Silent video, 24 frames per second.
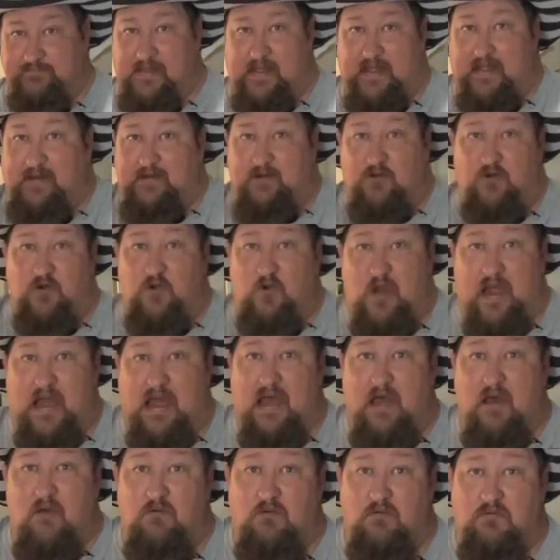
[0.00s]
I don't know
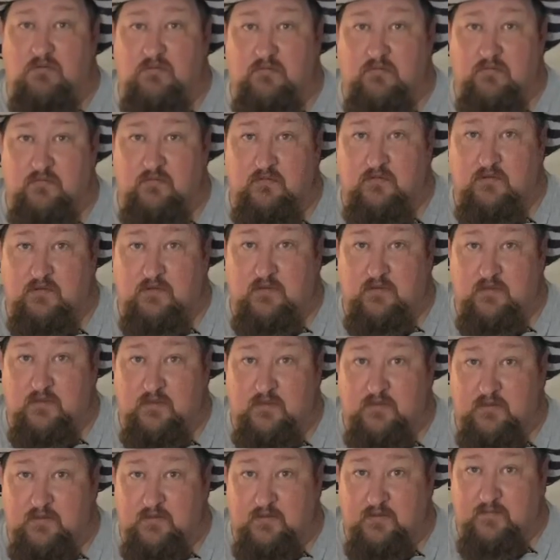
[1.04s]
how,
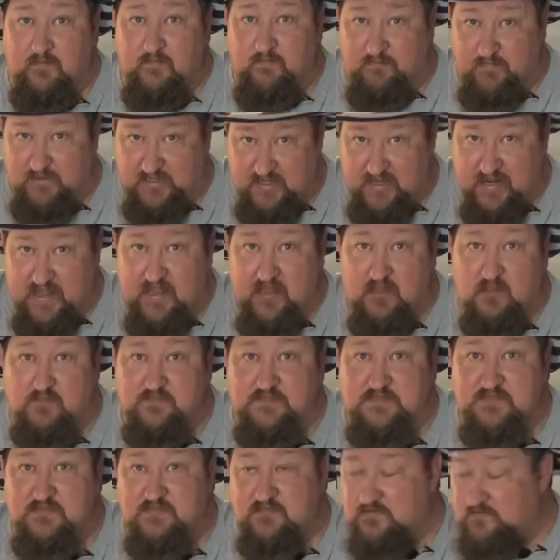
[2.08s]
but it
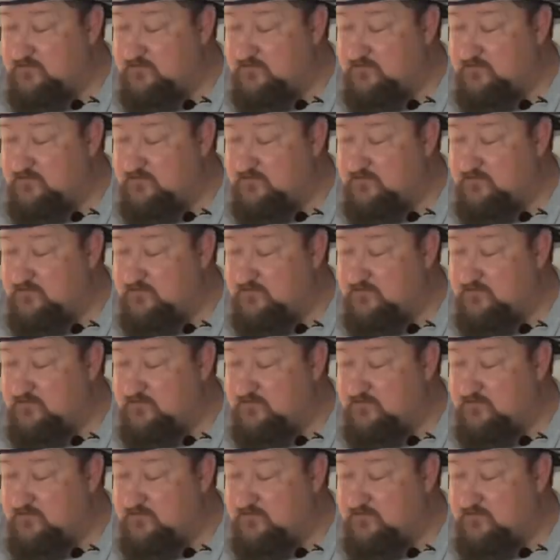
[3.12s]
helps.